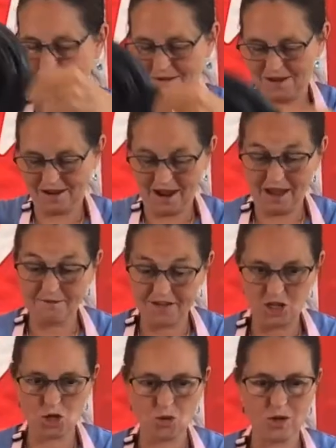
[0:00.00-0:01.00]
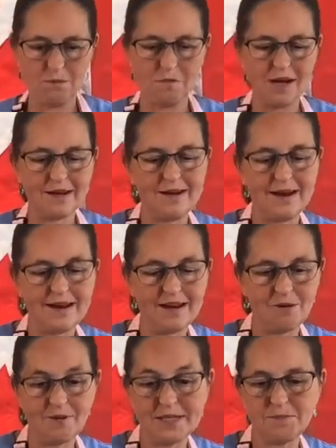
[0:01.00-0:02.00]
have enjoyed my Canadian
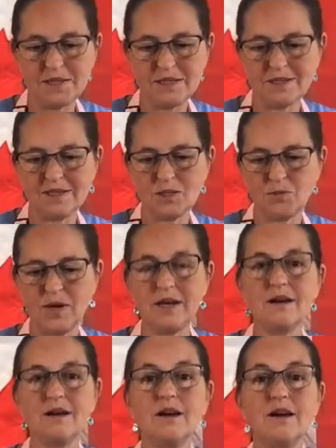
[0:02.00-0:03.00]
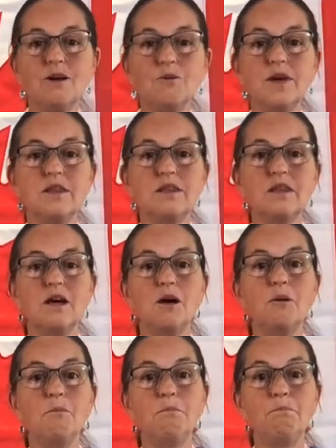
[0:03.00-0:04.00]
recipes this week with
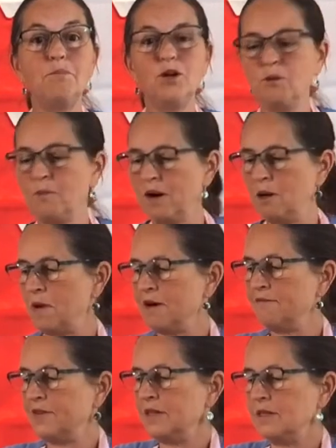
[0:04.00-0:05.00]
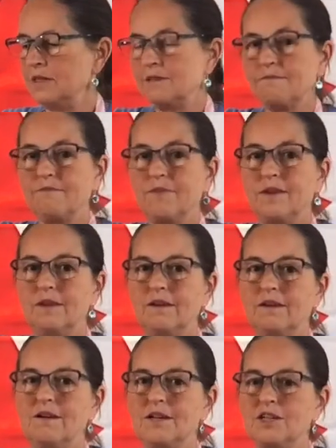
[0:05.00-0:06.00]
blueberry muffins
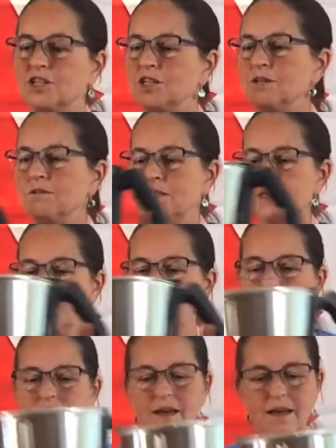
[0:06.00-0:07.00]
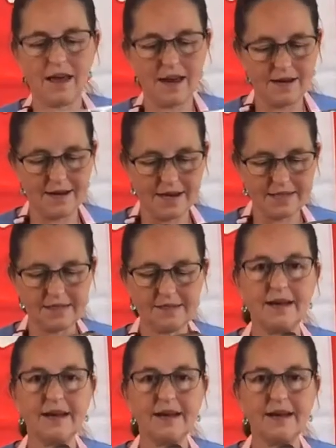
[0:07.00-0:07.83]
on Tuesday, and yesterday I